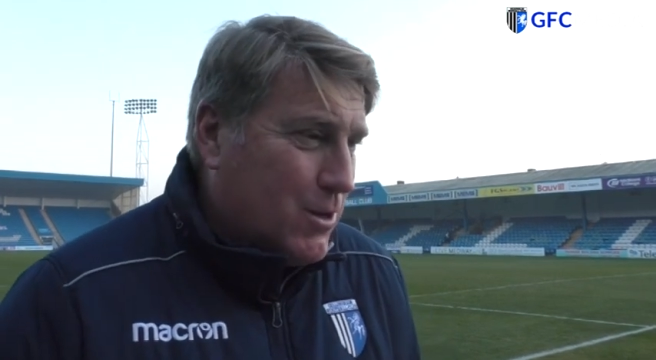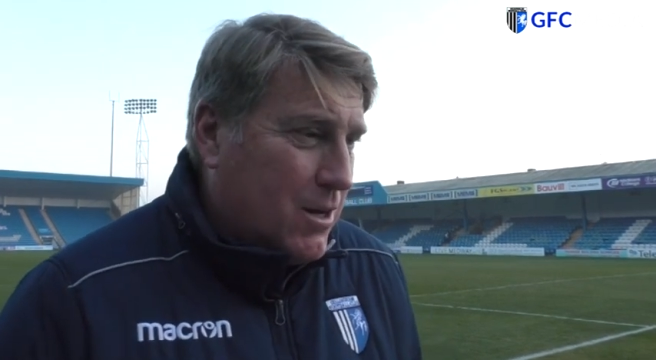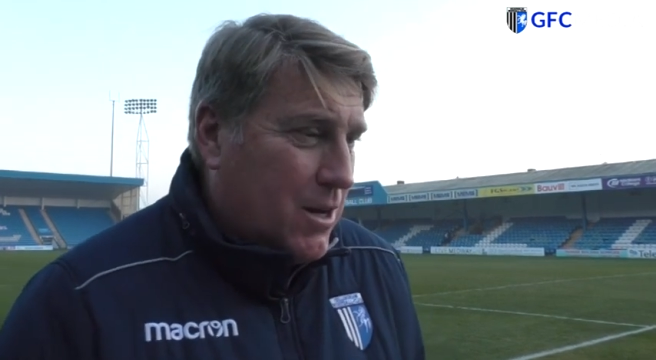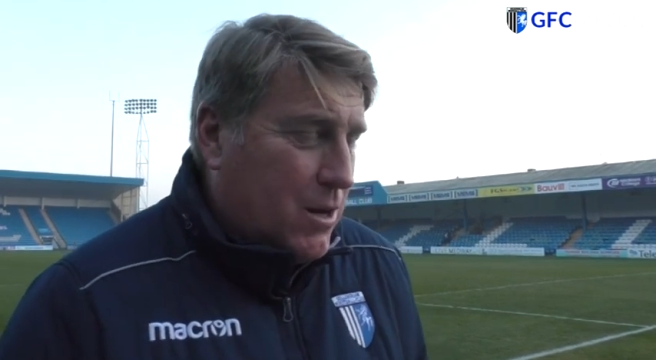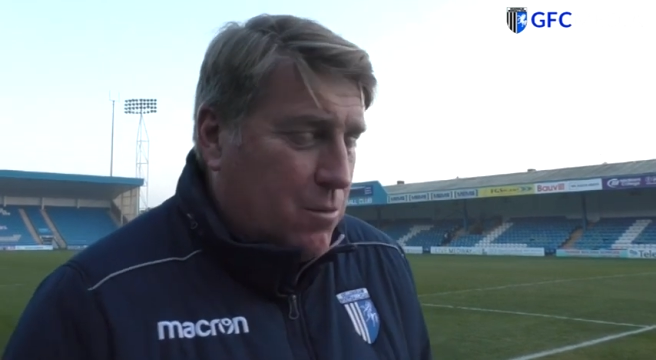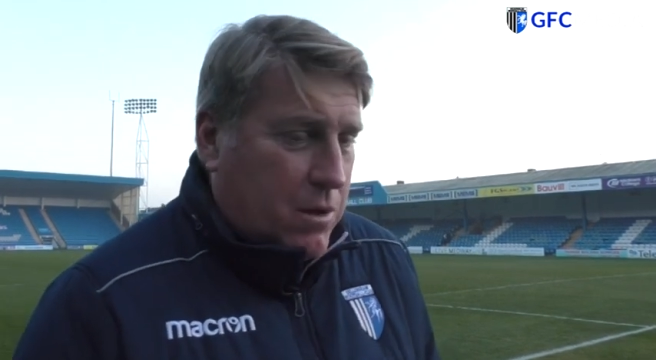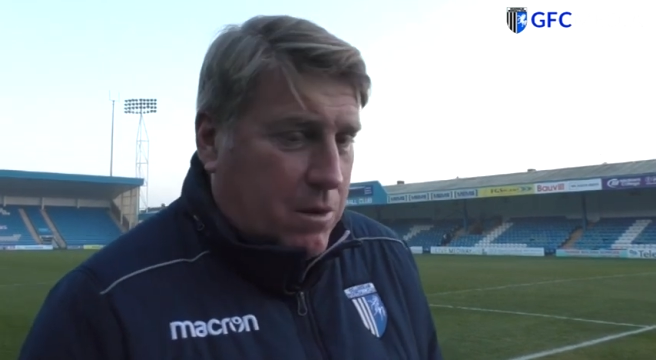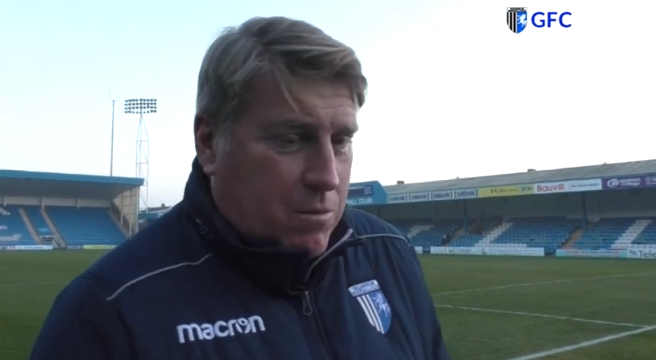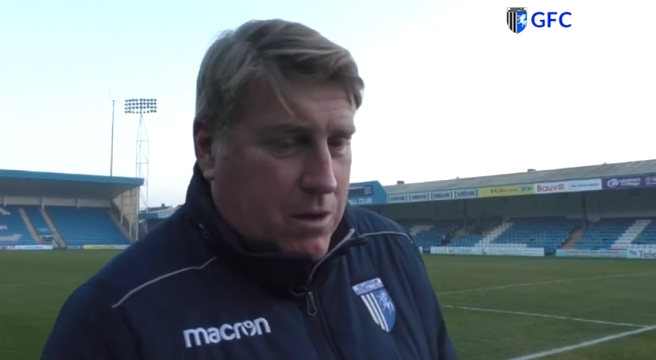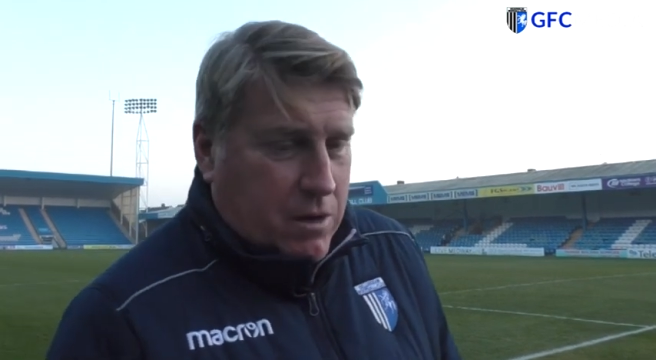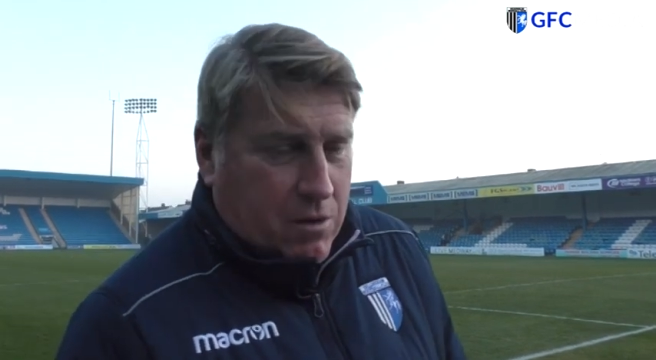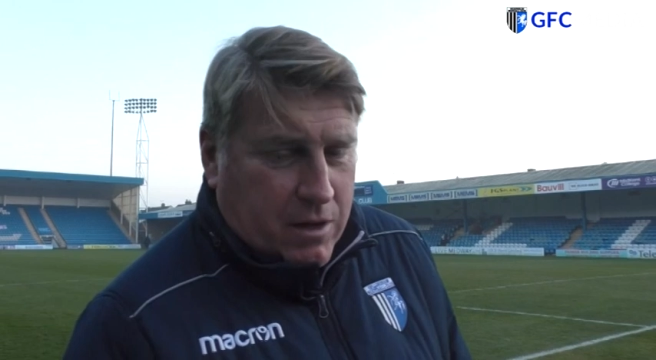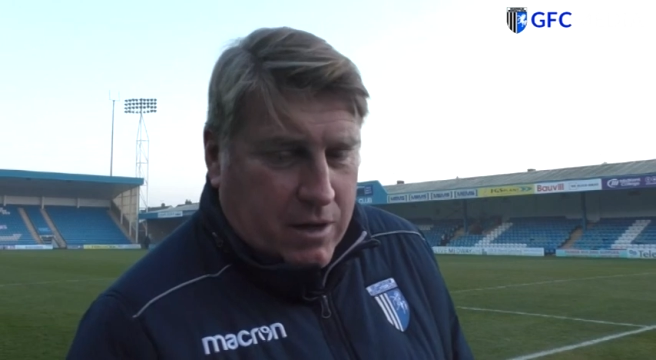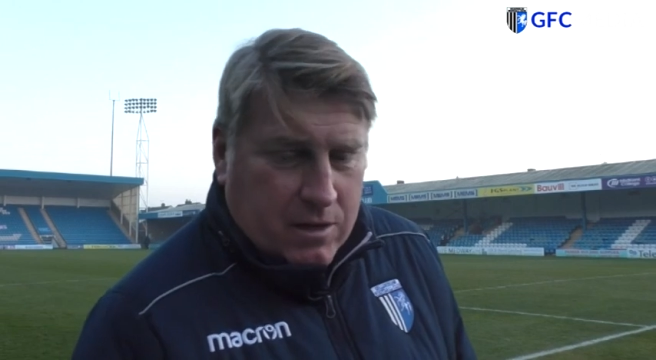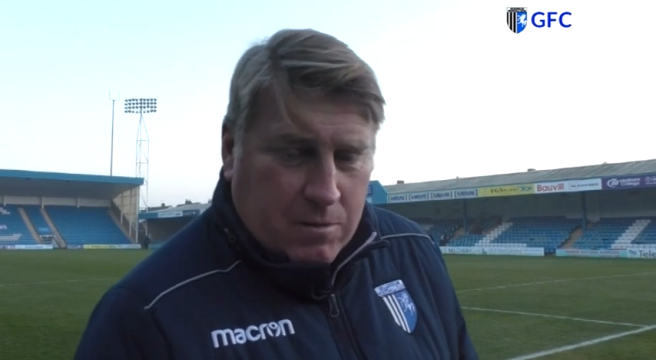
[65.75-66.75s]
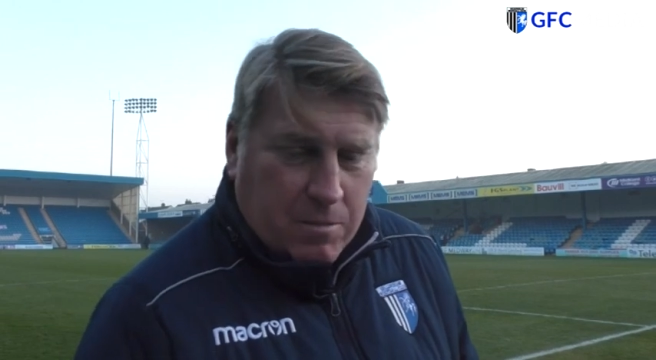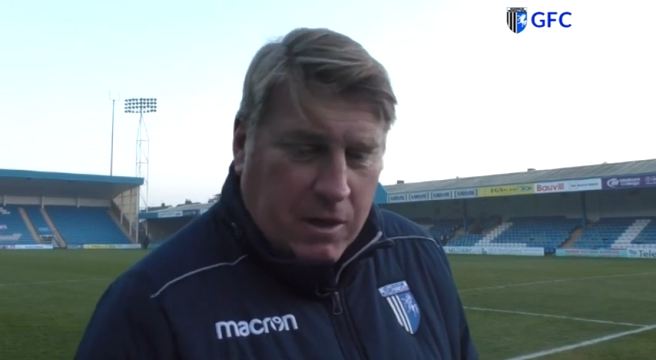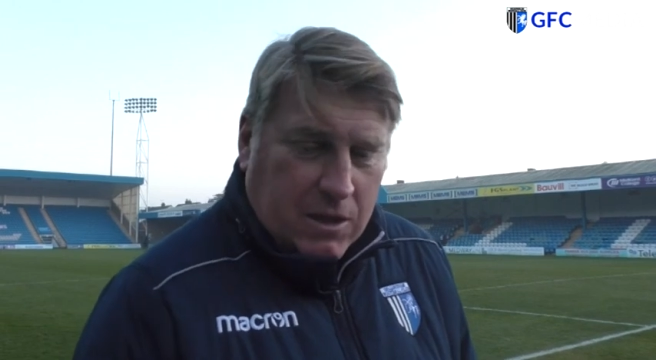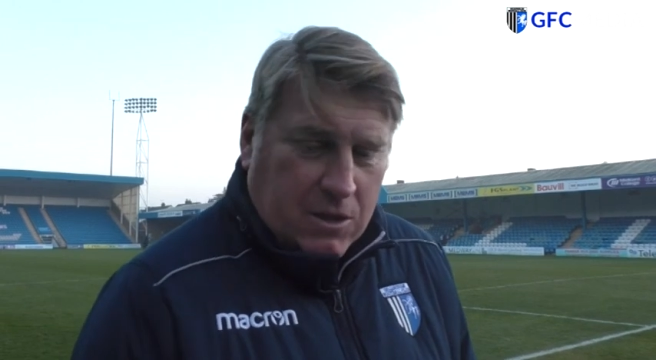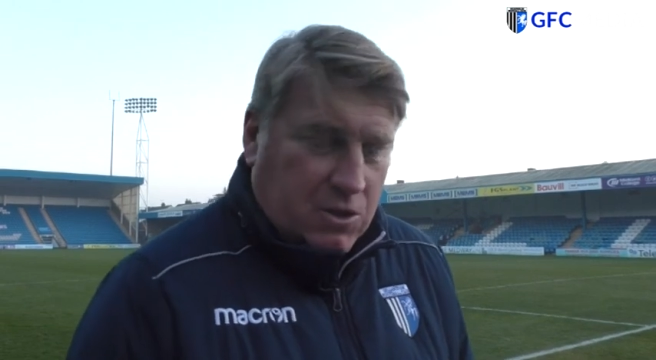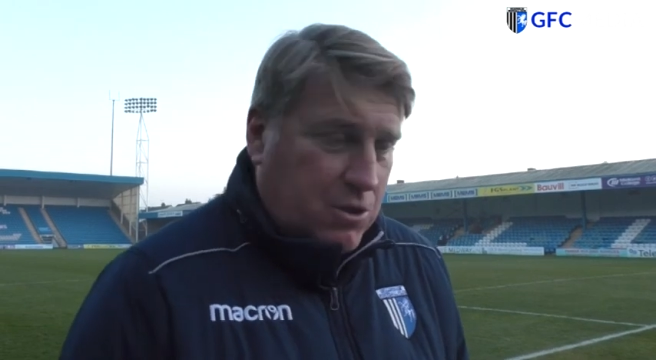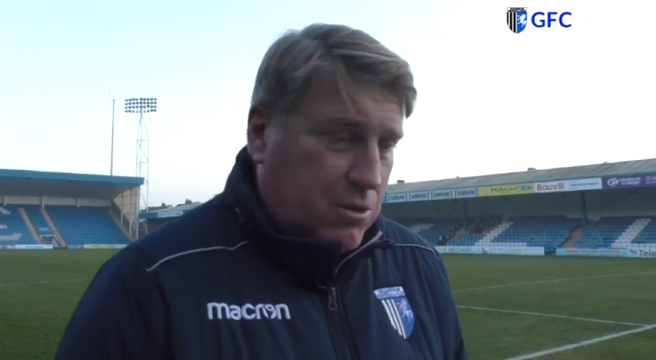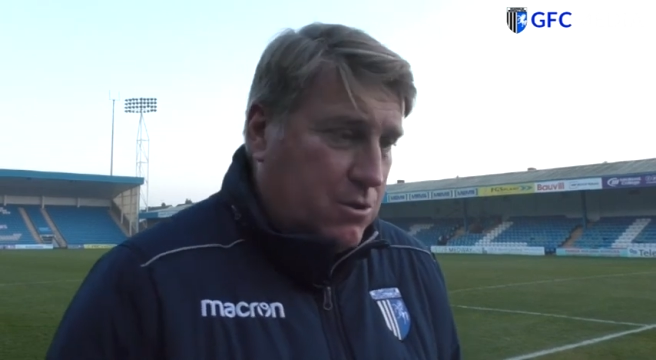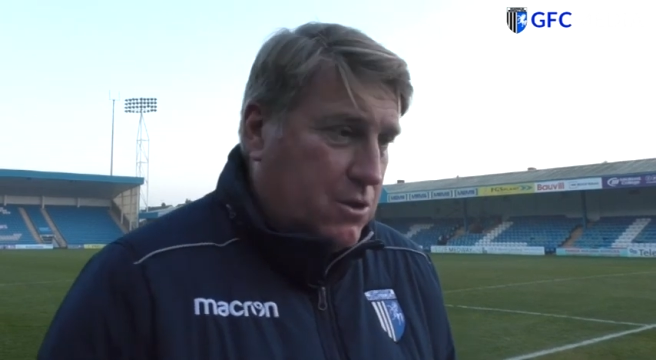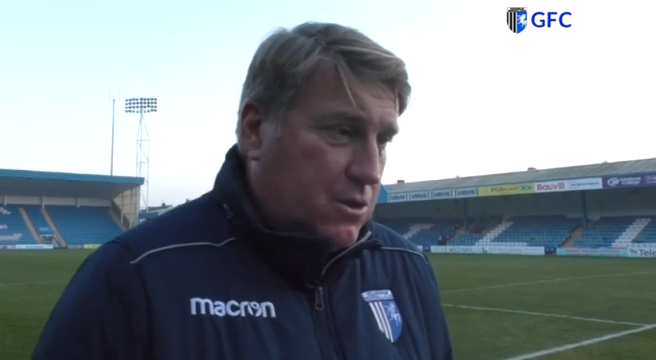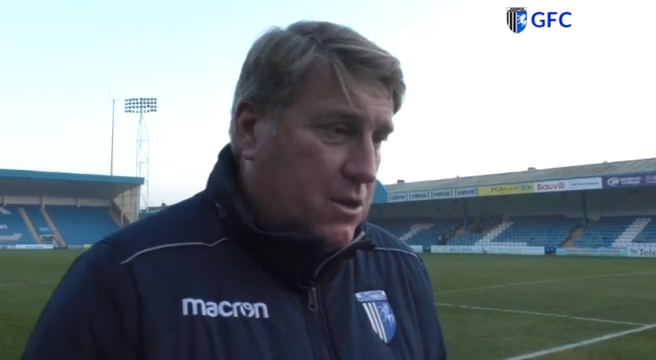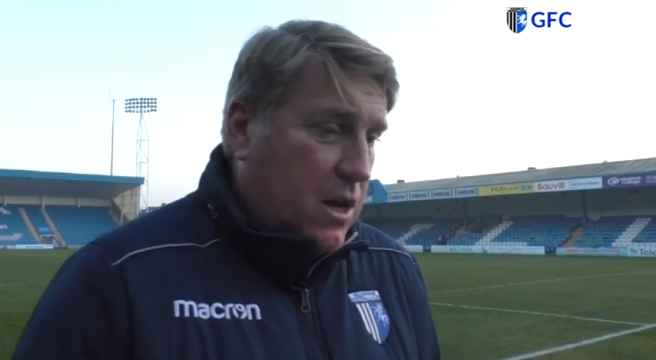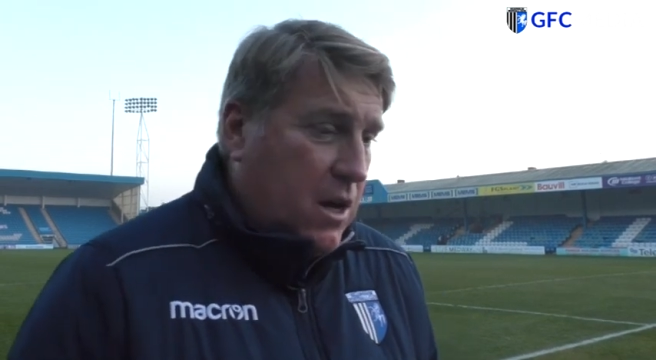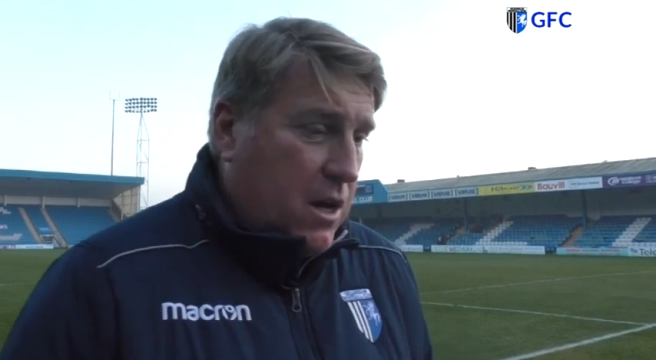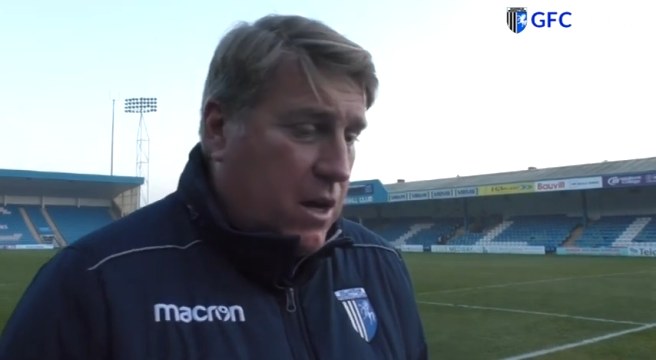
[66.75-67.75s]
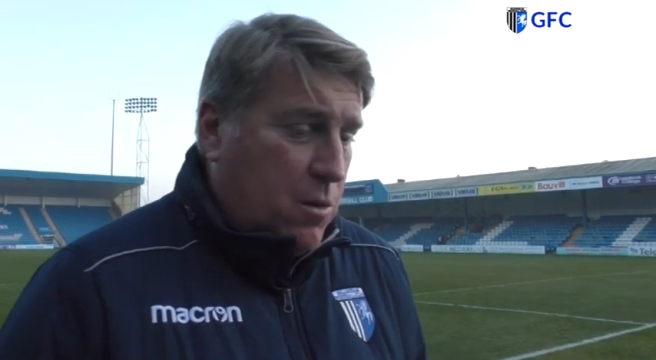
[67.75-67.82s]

You know, we're, we're not here to make excuses.